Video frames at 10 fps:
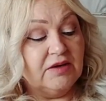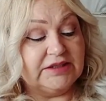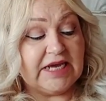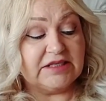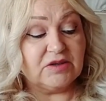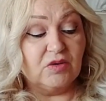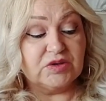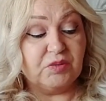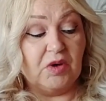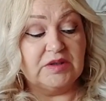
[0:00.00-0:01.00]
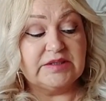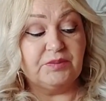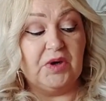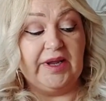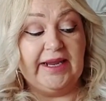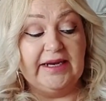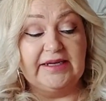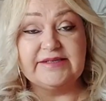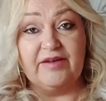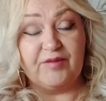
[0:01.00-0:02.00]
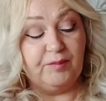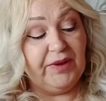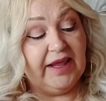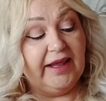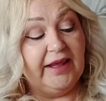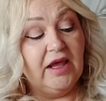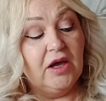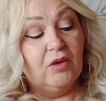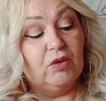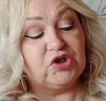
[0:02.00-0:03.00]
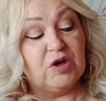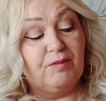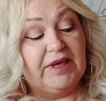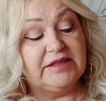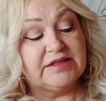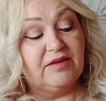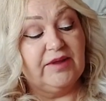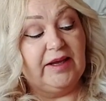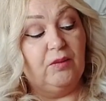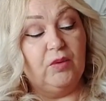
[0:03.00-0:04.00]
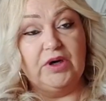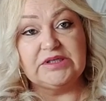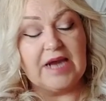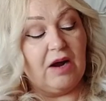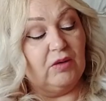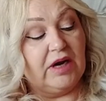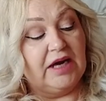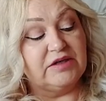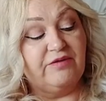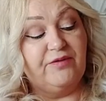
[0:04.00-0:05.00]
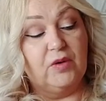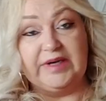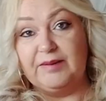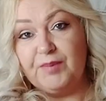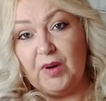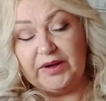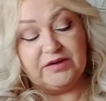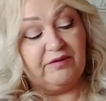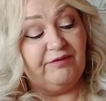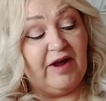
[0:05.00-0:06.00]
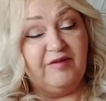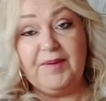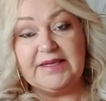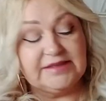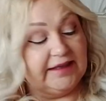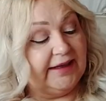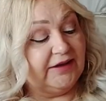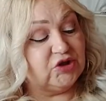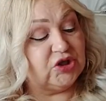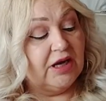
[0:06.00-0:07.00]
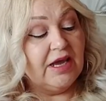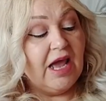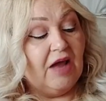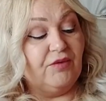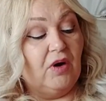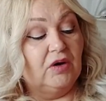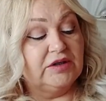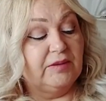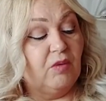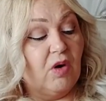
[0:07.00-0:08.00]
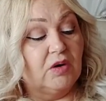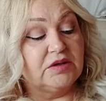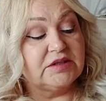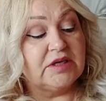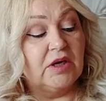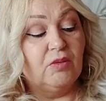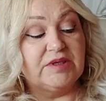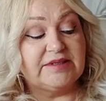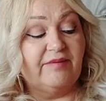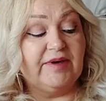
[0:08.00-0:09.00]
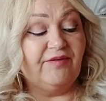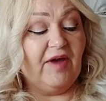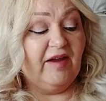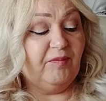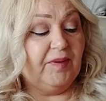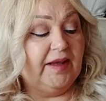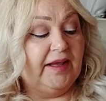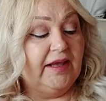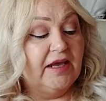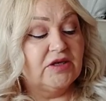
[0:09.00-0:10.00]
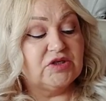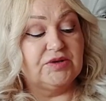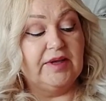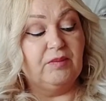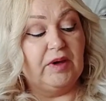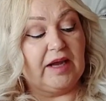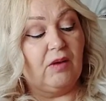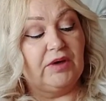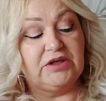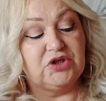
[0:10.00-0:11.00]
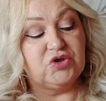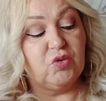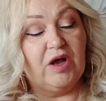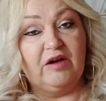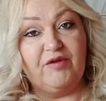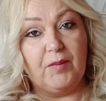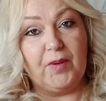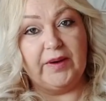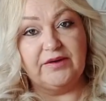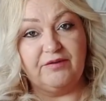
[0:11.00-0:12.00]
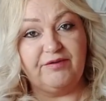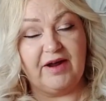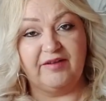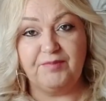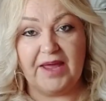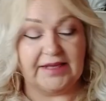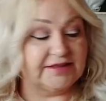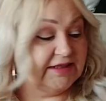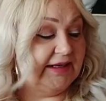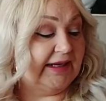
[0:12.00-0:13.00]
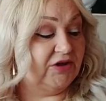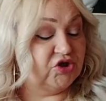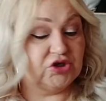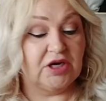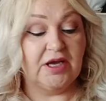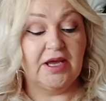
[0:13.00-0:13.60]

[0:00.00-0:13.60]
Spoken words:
The Tesco's ones were 87p, which means they worked out at 14.5p each, and the Aldi ones were 75p, so they work out at 12.5p each.